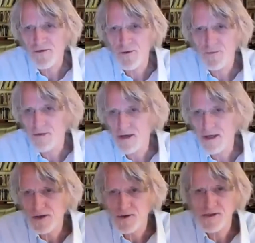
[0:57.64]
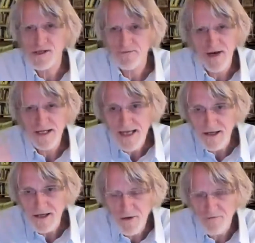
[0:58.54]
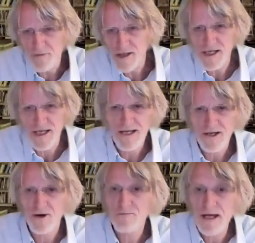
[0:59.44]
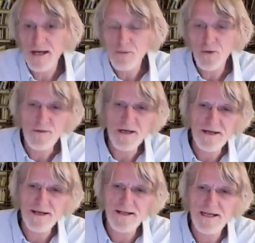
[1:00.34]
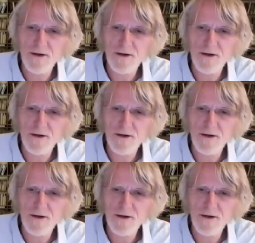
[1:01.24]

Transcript: for me because, in fact, the idea of basic income came to me in the